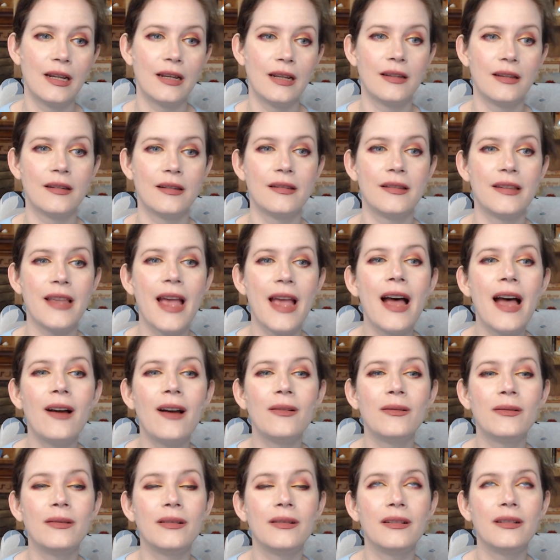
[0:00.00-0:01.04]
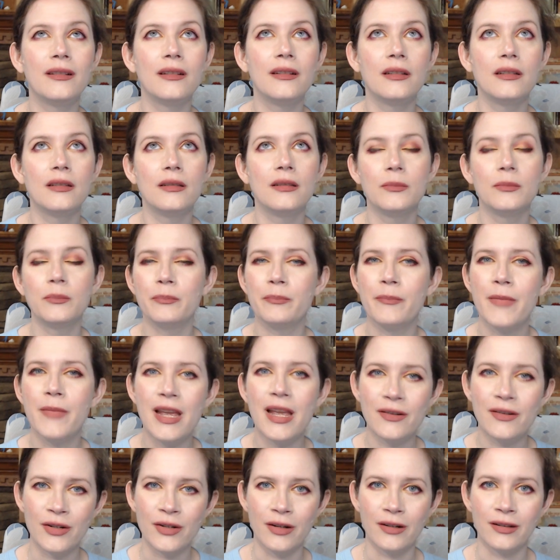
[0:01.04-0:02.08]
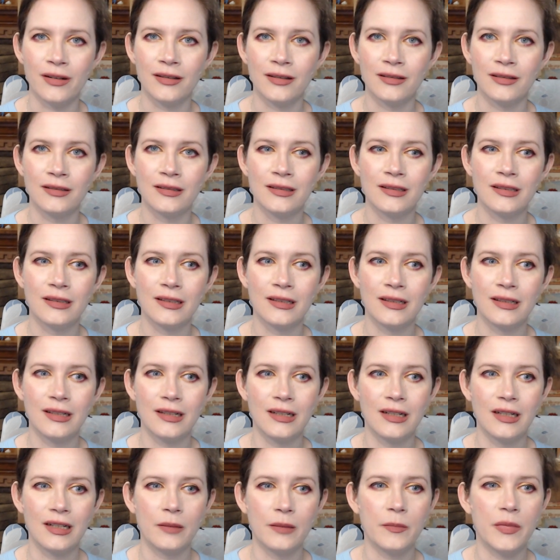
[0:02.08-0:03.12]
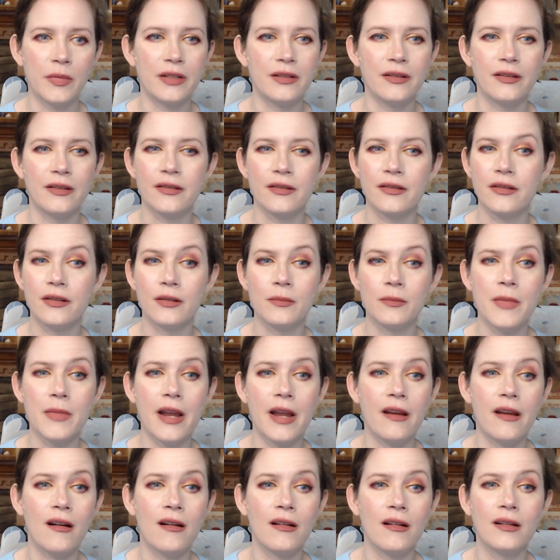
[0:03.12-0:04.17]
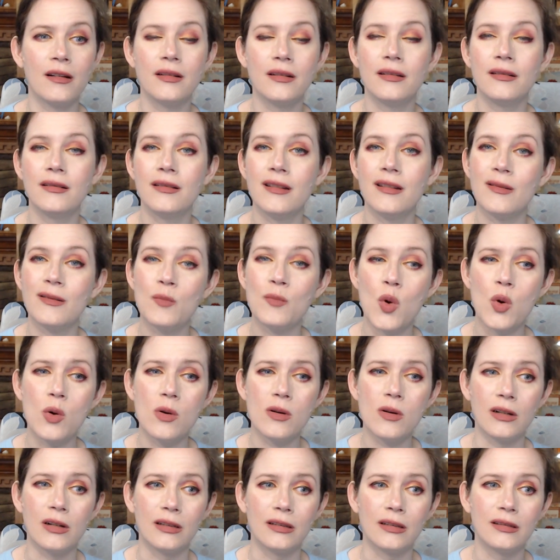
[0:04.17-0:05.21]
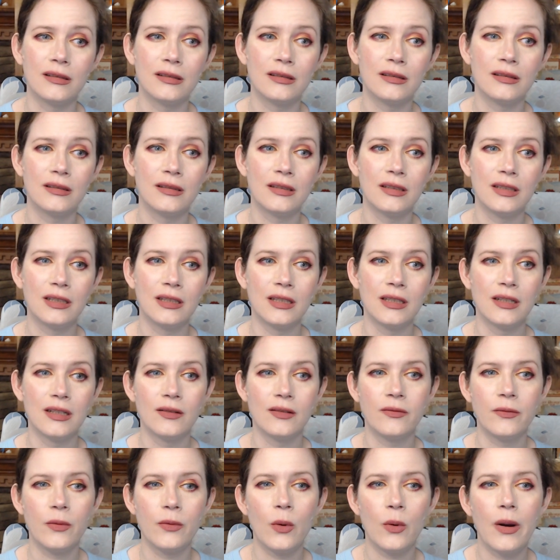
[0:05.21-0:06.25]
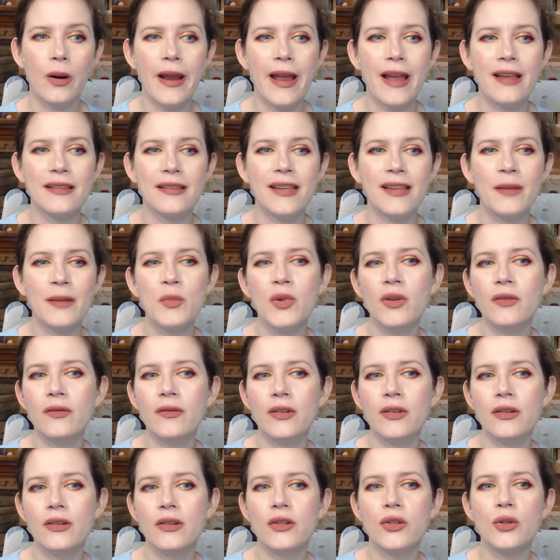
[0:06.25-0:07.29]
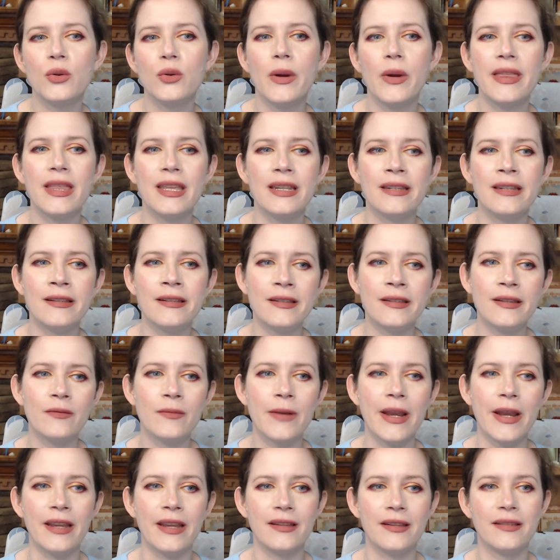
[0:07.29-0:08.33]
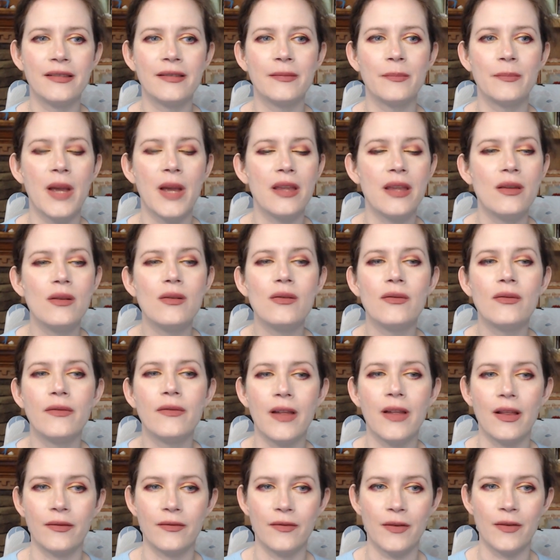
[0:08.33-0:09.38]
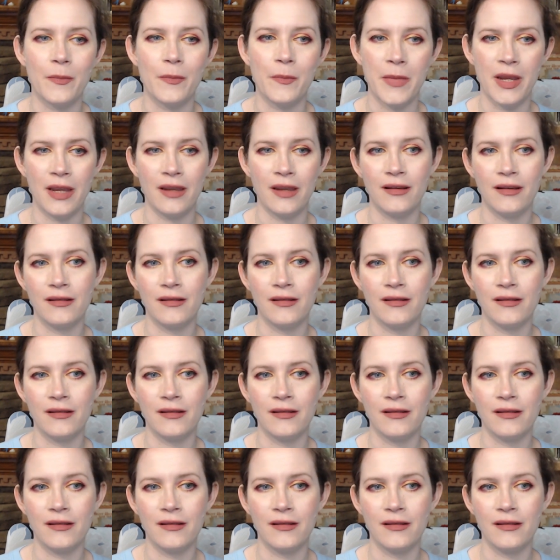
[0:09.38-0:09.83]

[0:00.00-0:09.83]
Sound, measure, but to stir my heart no more. For as I moved to join the dizzy race, my youth fell from me.